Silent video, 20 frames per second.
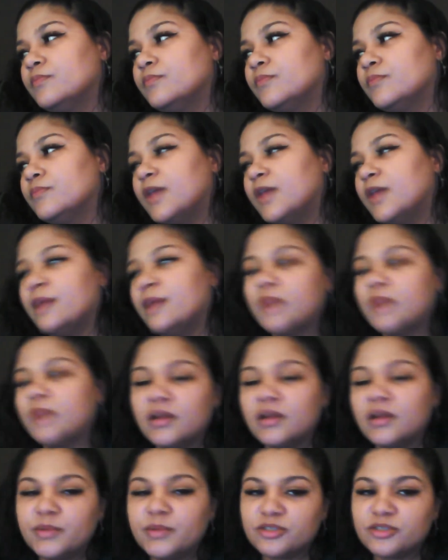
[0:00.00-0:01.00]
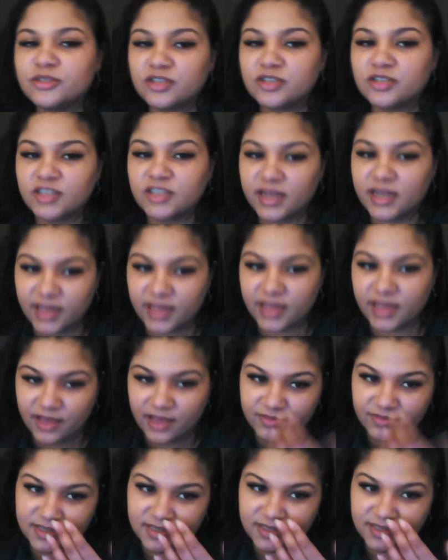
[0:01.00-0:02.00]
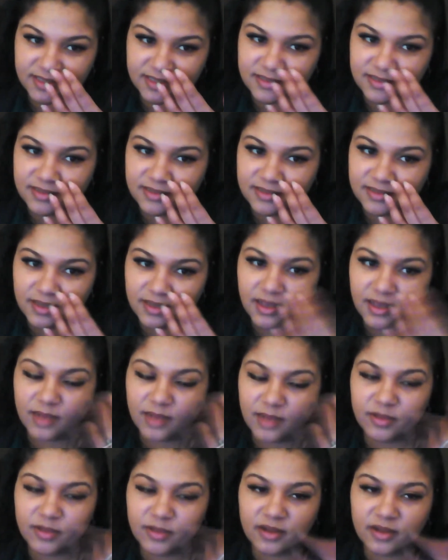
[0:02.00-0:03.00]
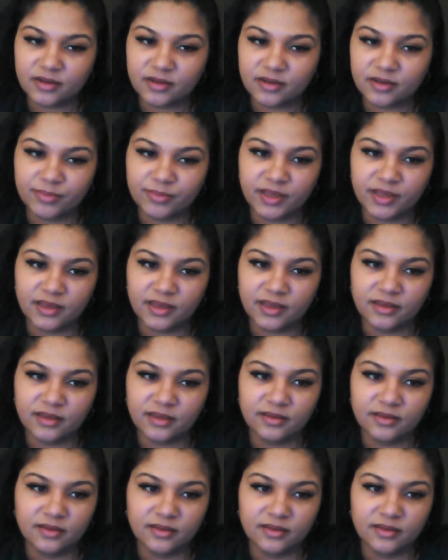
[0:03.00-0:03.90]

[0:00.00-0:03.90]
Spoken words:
Yeah, I'm not going to be stretching any canvases. I'm not going to be